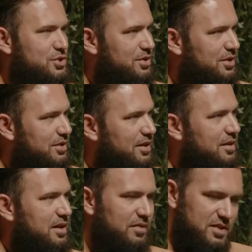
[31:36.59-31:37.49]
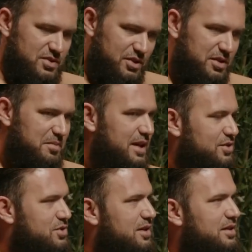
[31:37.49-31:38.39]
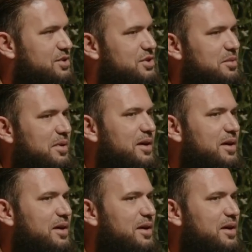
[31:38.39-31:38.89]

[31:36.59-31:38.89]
shouldn't. If he's a good man, inshallah, they should.